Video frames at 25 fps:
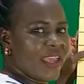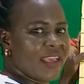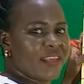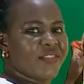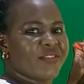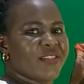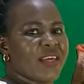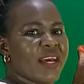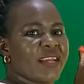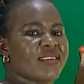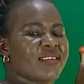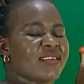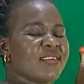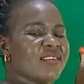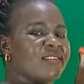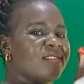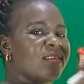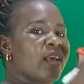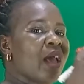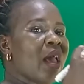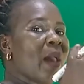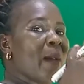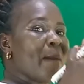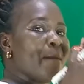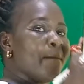length that
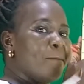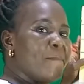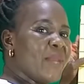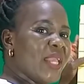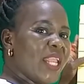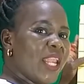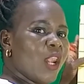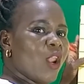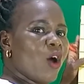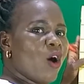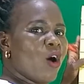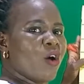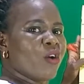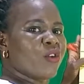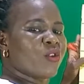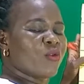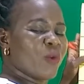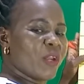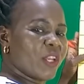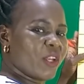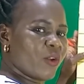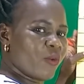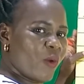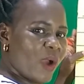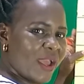is below
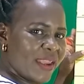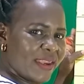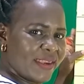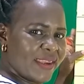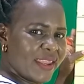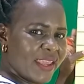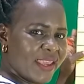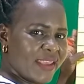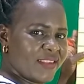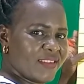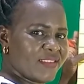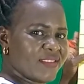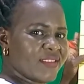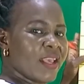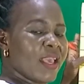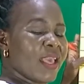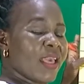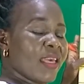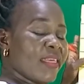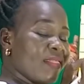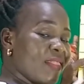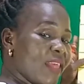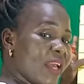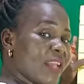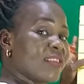21 days,
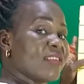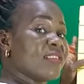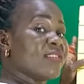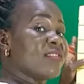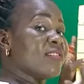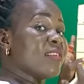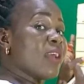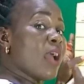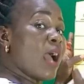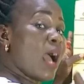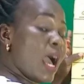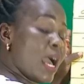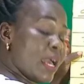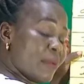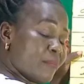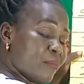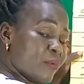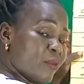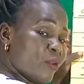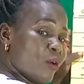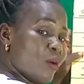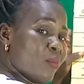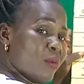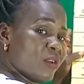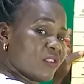that is
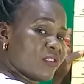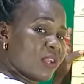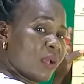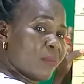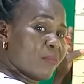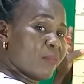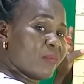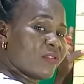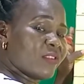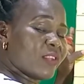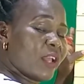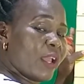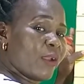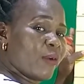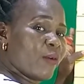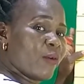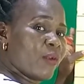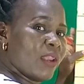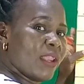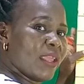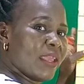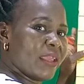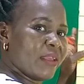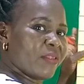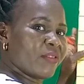abnormal
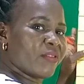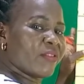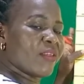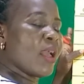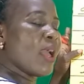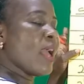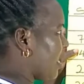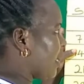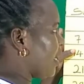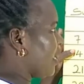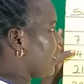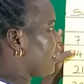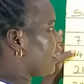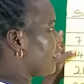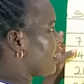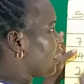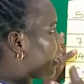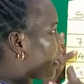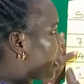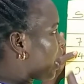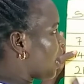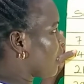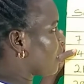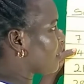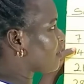cycle length.
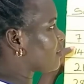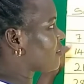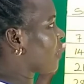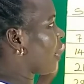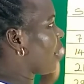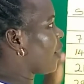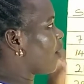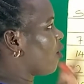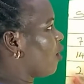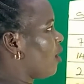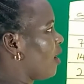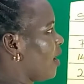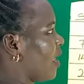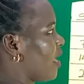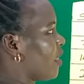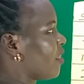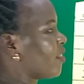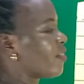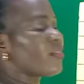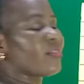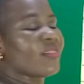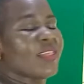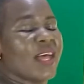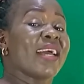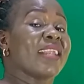Any cycle
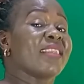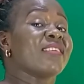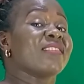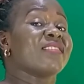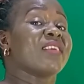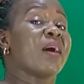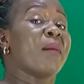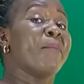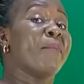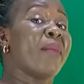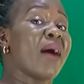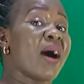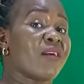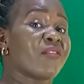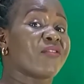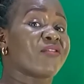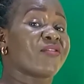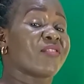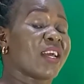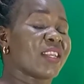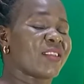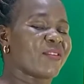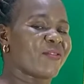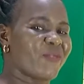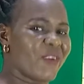length that is above
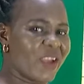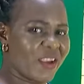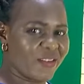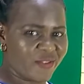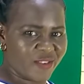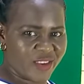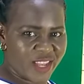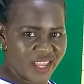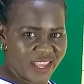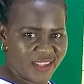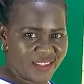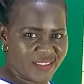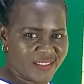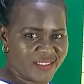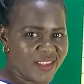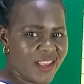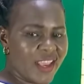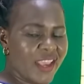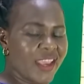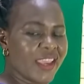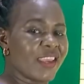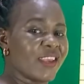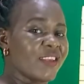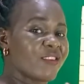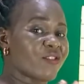35 days
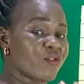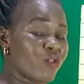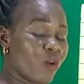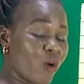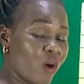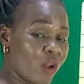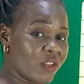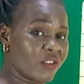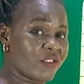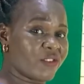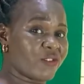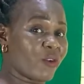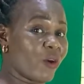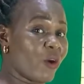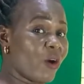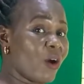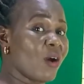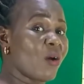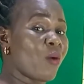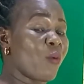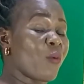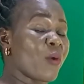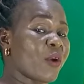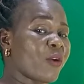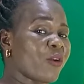is
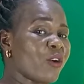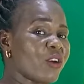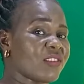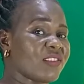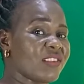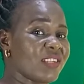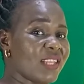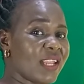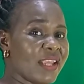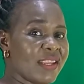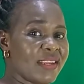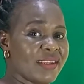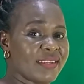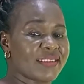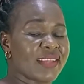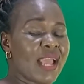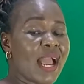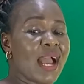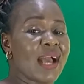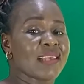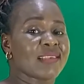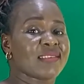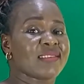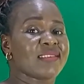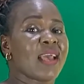also, we consider it
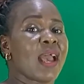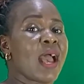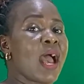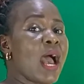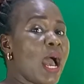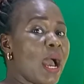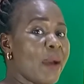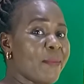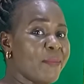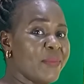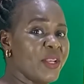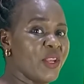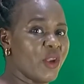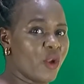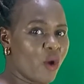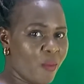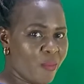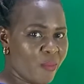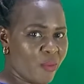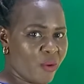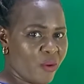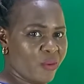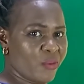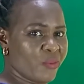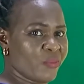as
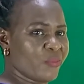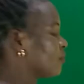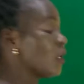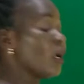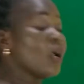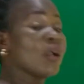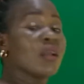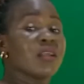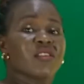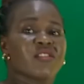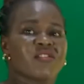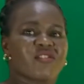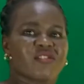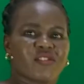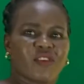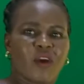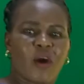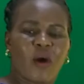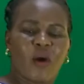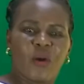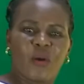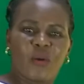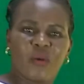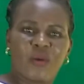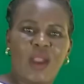abnormal.
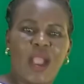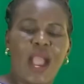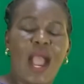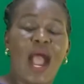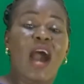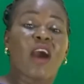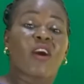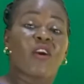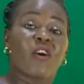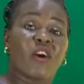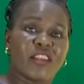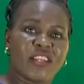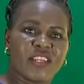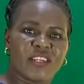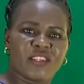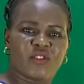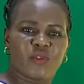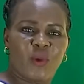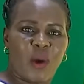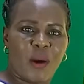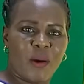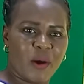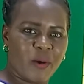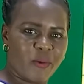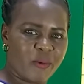So according
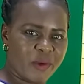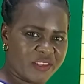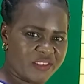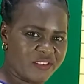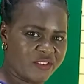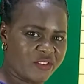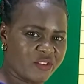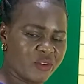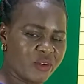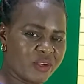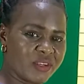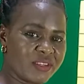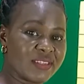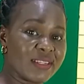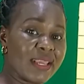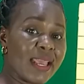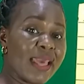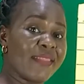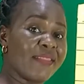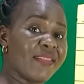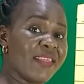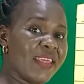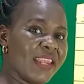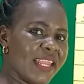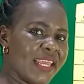to our question,
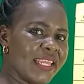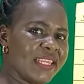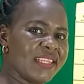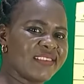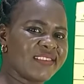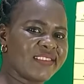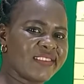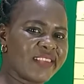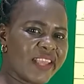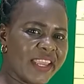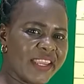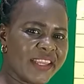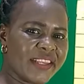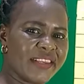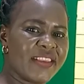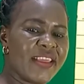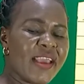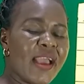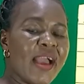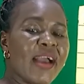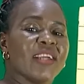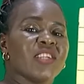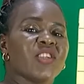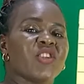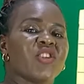the lady said
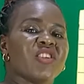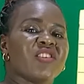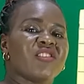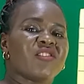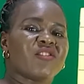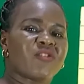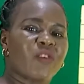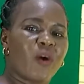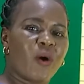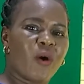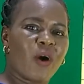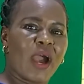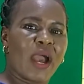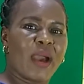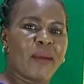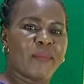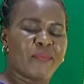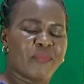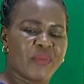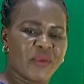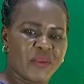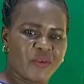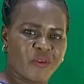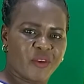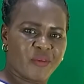she saw
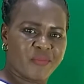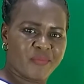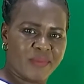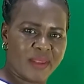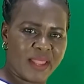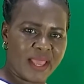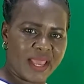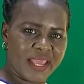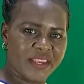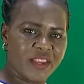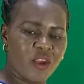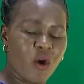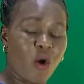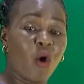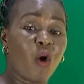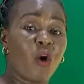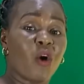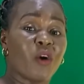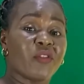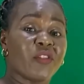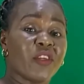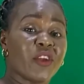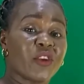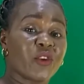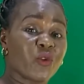her period blood
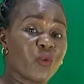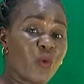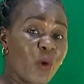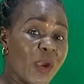on the